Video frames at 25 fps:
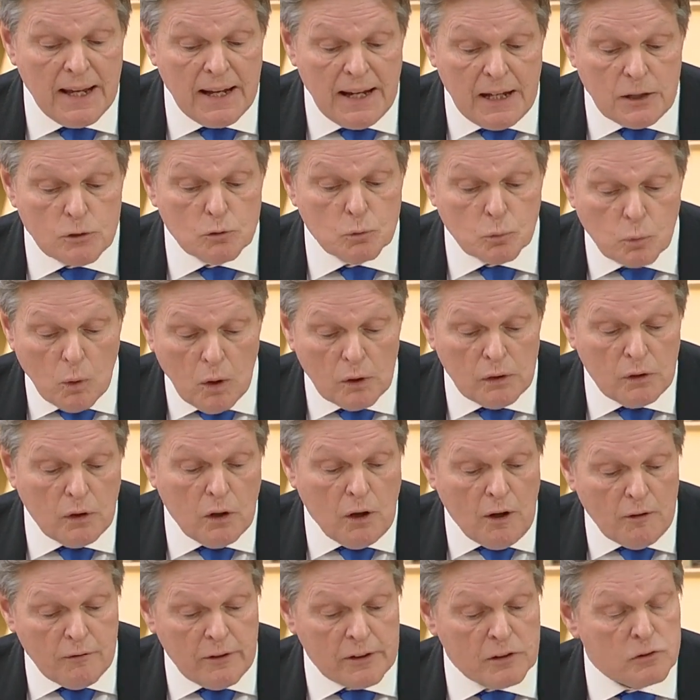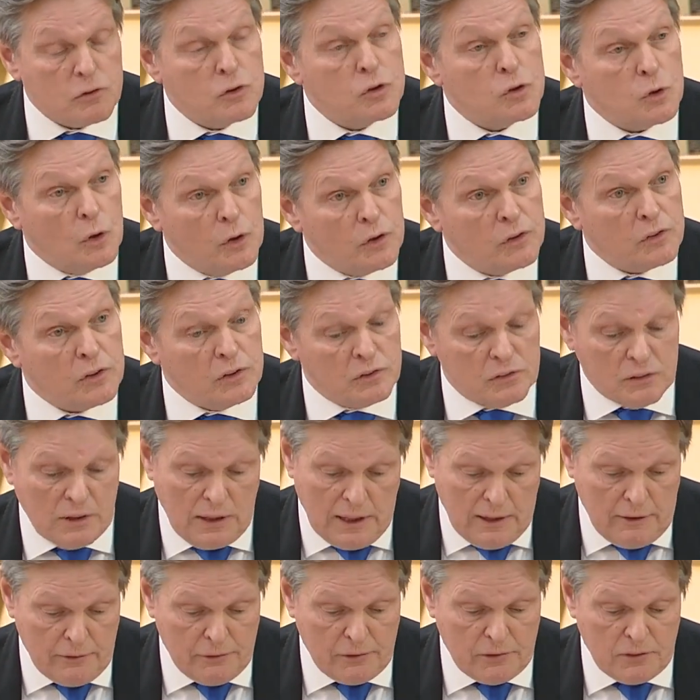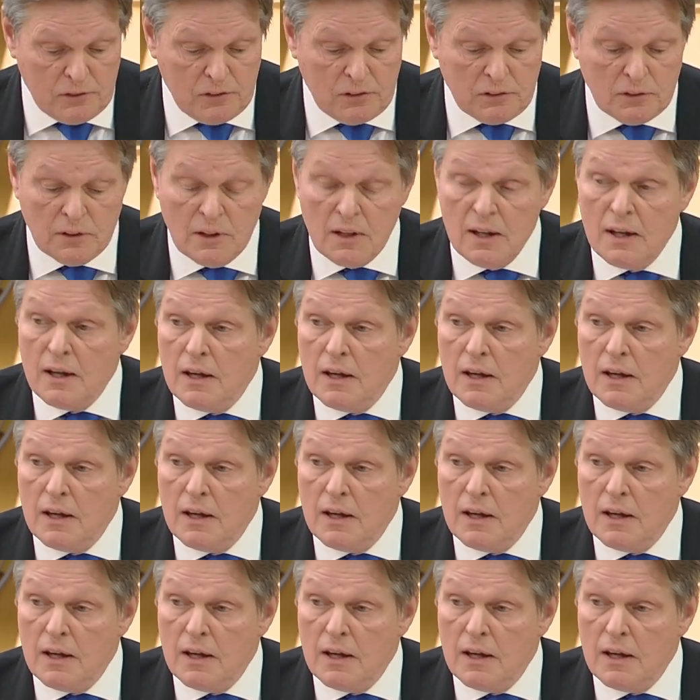is one of its choicest gifts.